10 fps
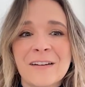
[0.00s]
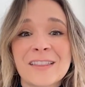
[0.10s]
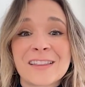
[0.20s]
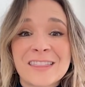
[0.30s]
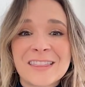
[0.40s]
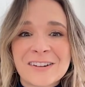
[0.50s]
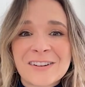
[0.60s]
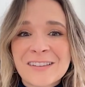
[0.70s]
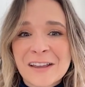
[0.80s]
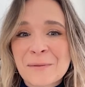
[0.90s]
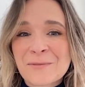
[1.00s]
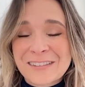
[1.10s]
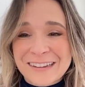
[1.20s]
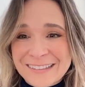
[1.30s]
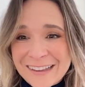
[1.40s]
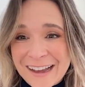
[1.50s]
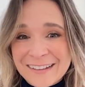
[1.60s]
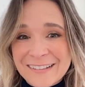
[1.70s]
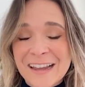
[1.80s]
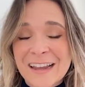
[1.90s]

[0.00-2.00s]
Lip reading: that they're set up for success. Like